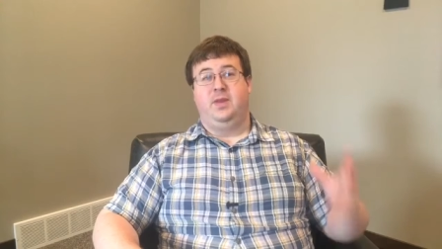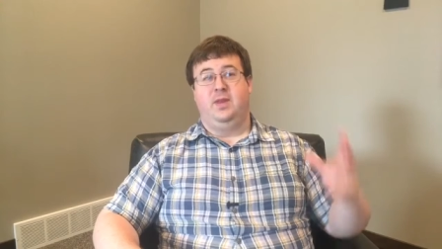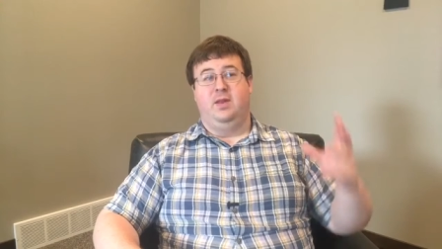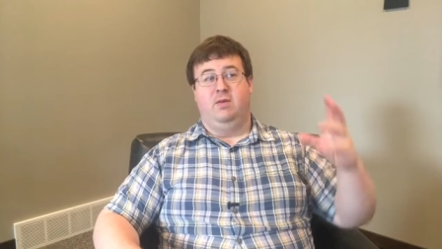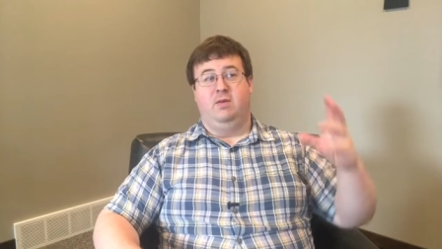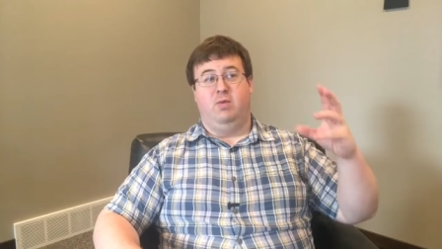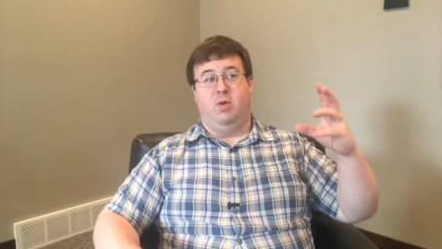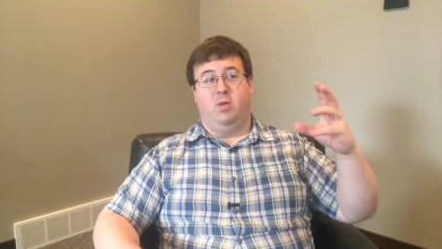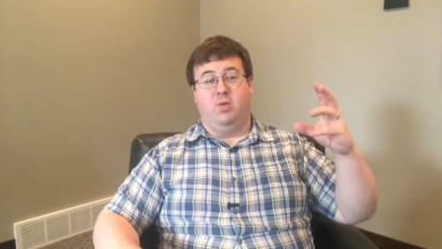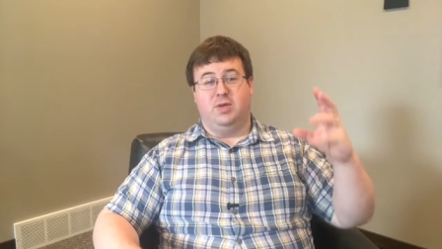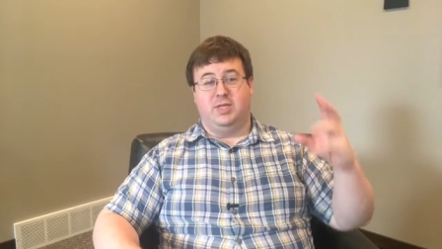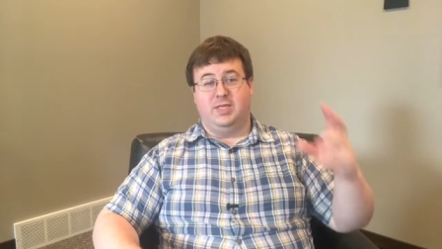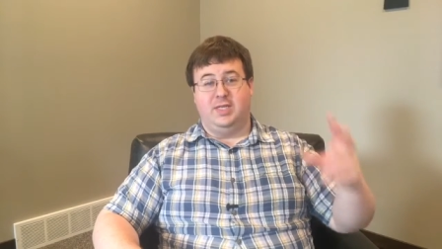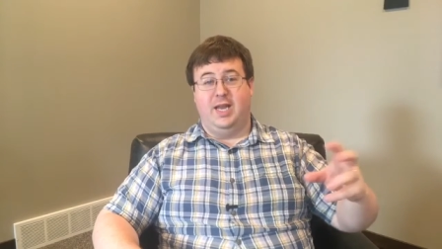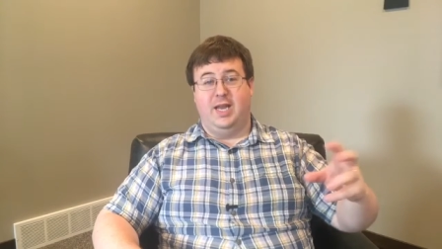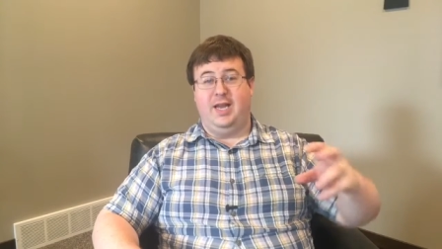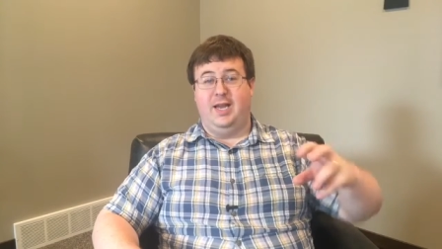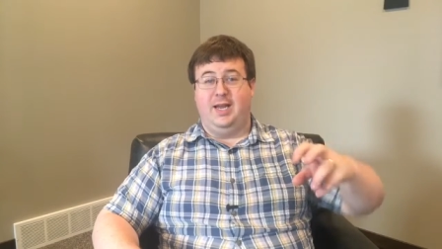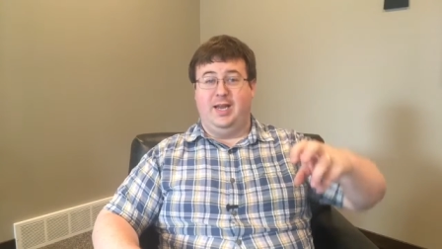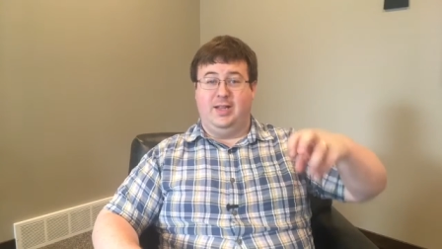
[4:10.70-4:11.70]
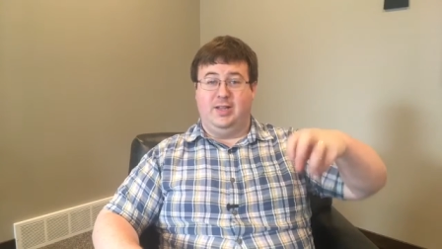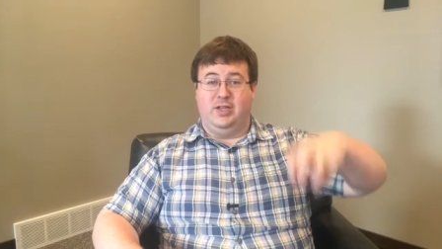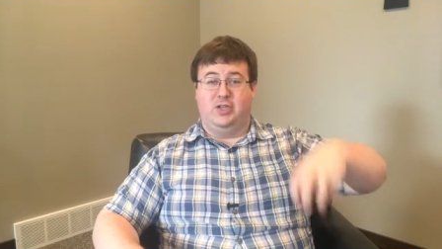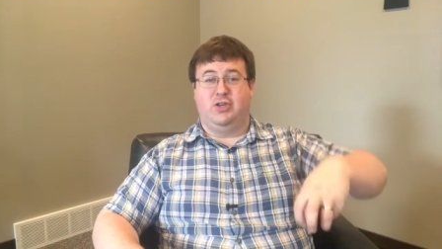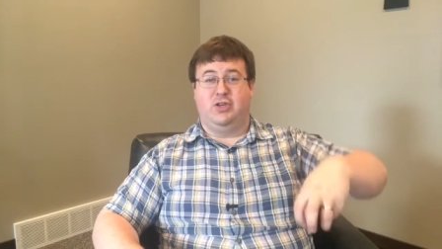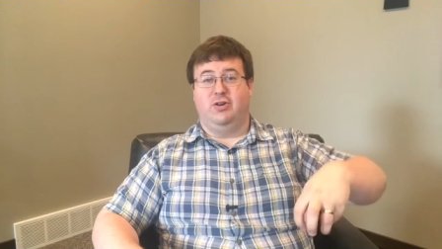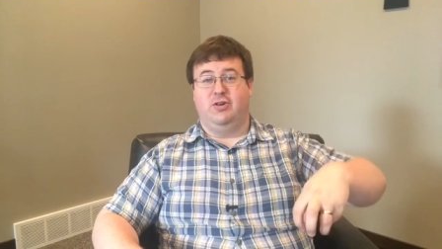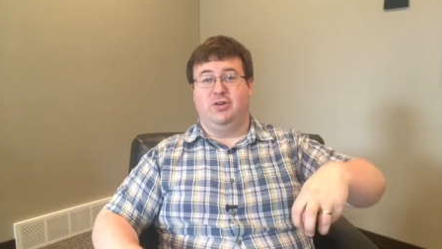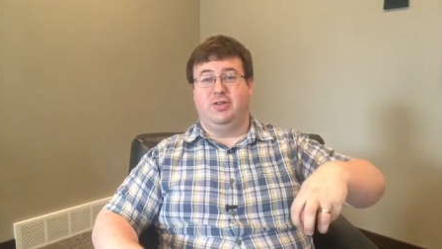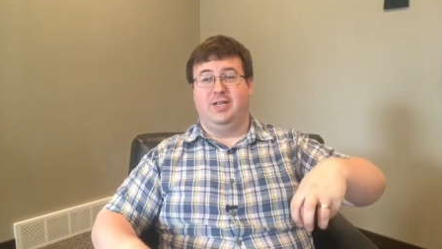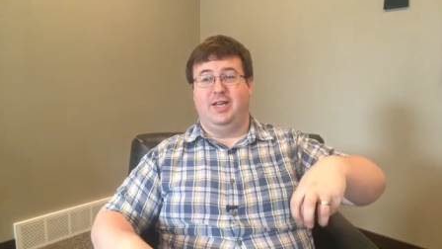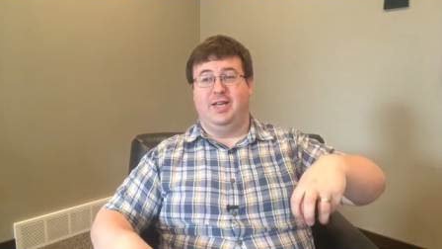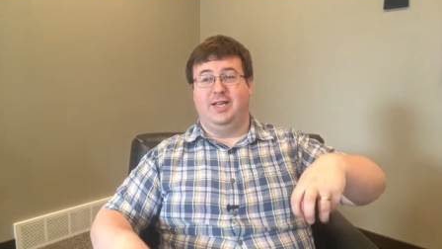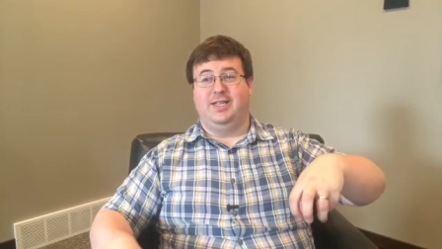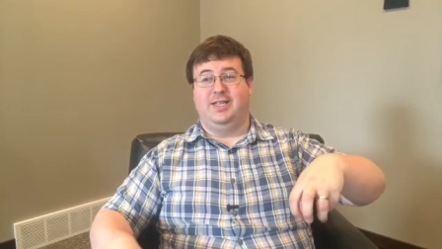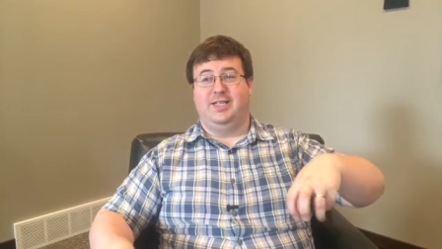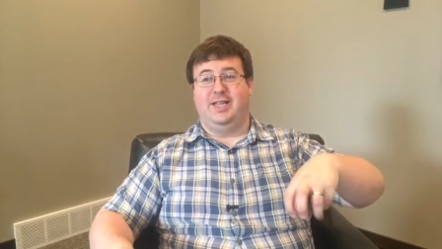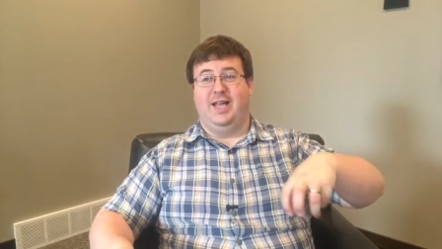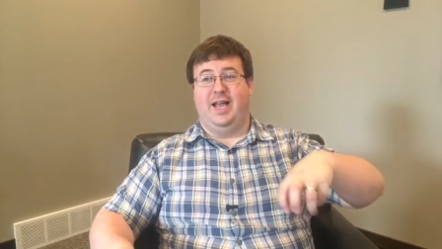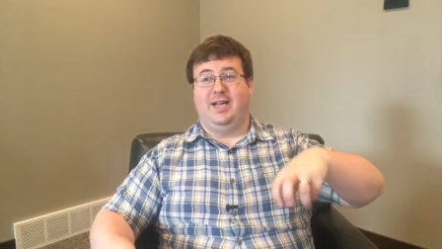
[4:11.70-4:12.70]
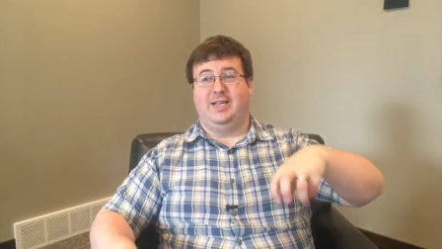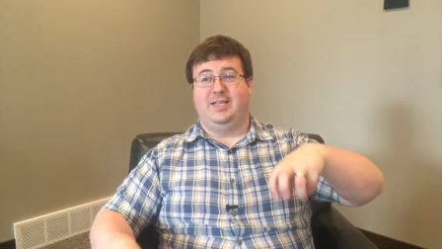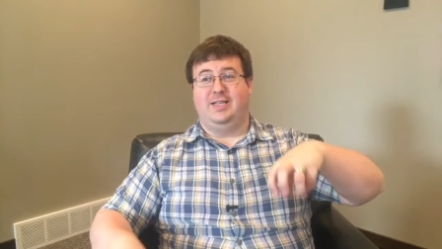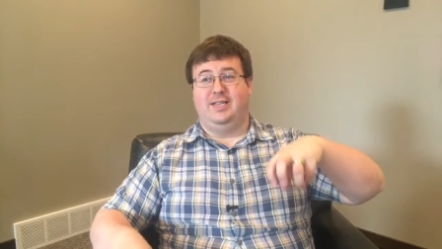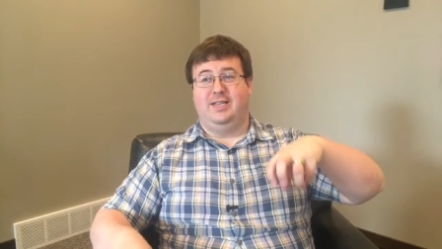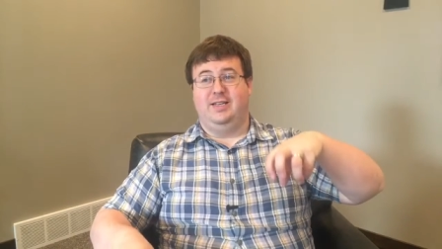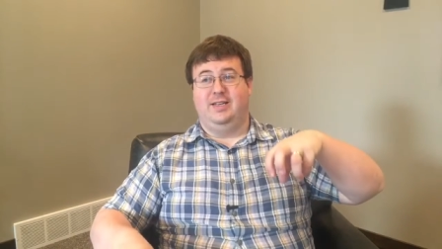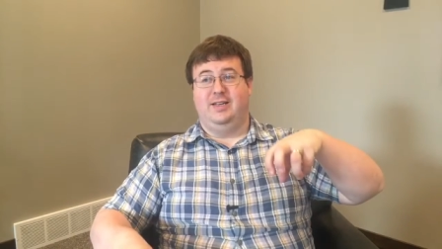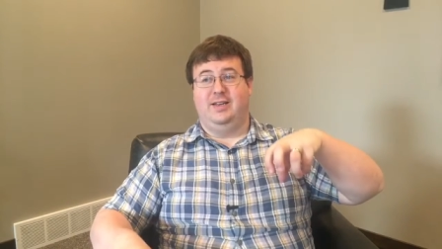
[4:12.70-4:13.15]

What we're saying in the church is that